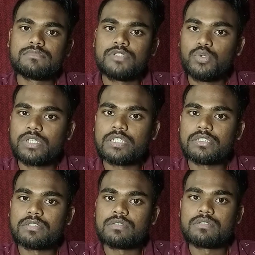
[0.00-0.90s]
you
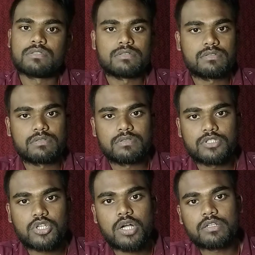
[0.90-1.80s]
can
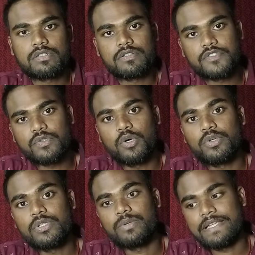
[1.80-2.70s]
talk through
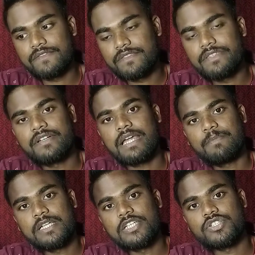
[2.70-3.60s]
audio. And third
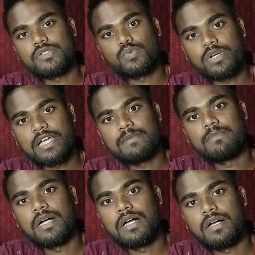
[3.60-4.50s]
application is what
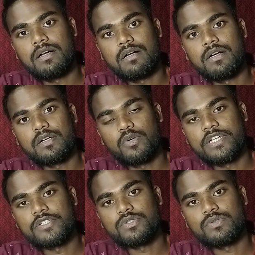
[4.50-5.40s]
I'm
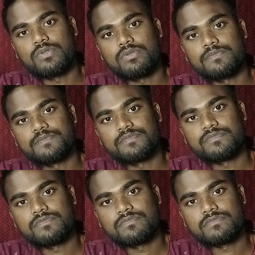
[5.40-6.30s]
going to
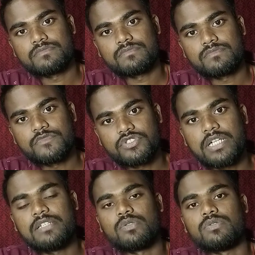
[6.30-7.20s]

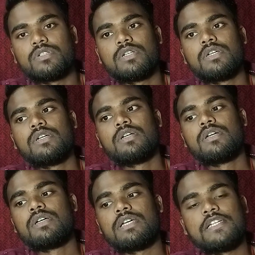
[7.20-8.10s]
tell you,
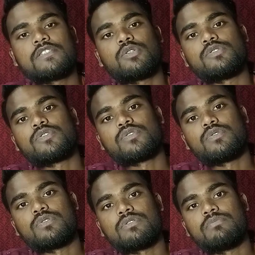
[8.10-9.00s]
is
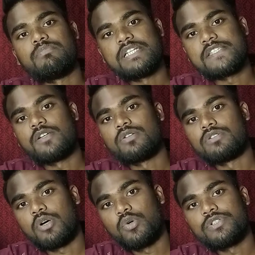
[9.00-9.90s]
also based
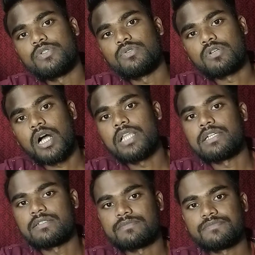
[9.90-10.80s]
on audio
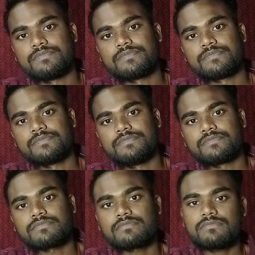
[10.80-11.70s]
calling.
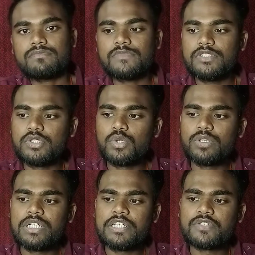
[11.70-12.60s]
You
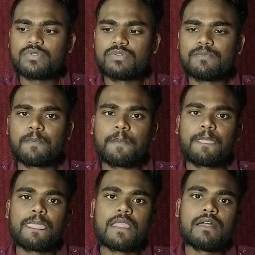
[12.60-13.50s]
don't need to
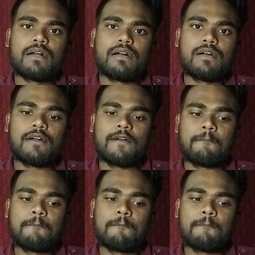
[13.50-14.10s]
uh,